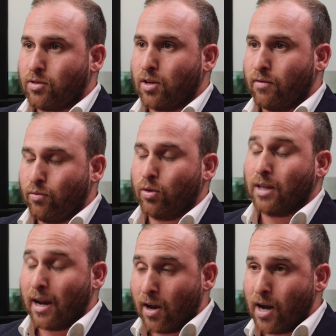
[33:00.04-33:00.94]
sort of what
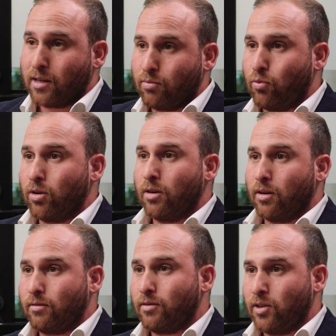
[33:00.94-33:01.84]
they liked, what
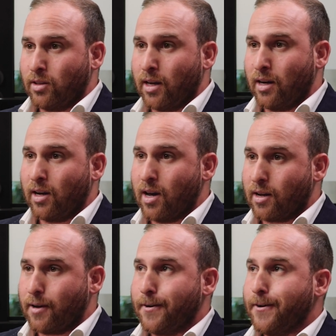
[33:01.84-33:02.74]
not they didn't like.
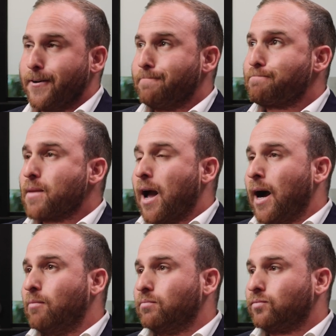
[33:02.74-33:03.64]

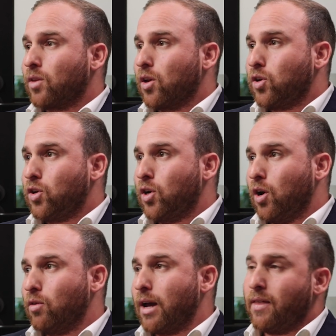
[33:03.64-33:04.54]
And
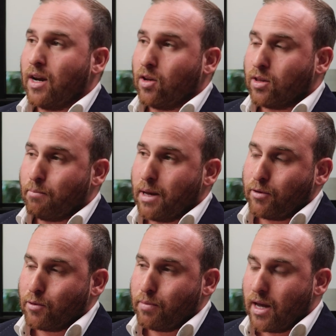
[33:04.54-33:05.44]
then on the
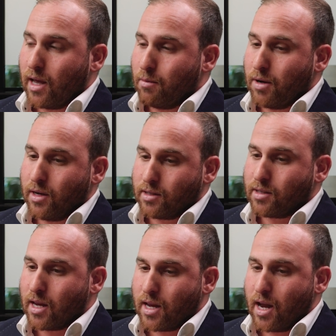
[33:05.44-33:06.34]
B2B element is,
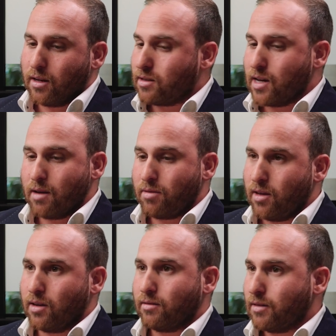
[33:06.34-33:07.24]
again, the same
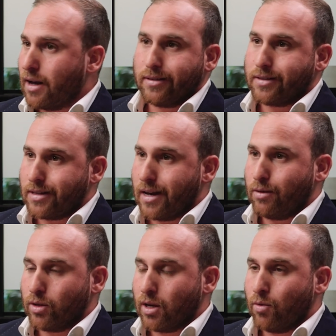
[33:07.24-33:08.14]
thing,
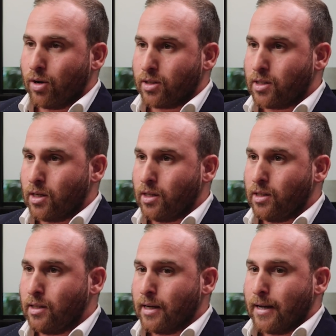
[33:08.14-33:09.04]
understanding what they want to
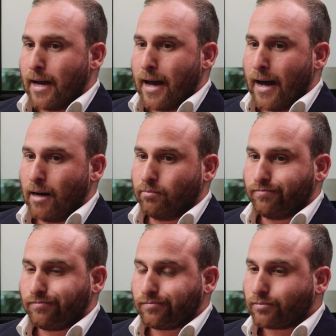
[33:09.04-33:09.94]
see. But